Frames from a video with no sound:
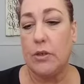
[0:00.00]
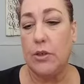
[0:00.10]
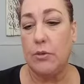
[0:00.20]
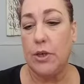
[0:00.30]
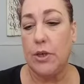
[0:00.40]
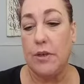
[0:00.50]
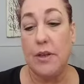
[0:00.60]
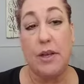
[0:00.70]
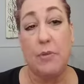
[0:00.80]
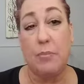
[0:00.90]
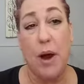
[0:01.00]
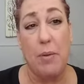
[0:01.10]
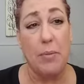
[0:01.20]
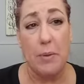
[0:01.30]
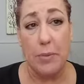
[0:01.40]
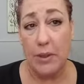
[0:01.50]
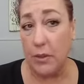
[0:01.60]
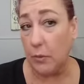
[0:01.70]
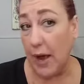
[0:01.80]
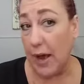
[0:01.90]
you could even probably
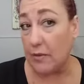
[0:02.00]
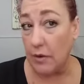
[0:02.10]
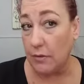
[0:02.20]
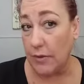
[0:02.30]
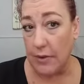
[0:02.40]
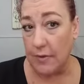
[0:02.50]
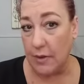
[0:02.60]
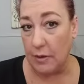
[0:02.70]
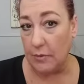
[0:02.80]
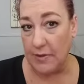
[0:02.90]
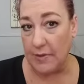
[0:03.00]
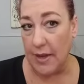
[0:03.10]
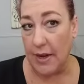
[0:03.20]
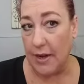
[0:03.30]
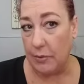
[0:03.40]
put the wax over this and it would set it,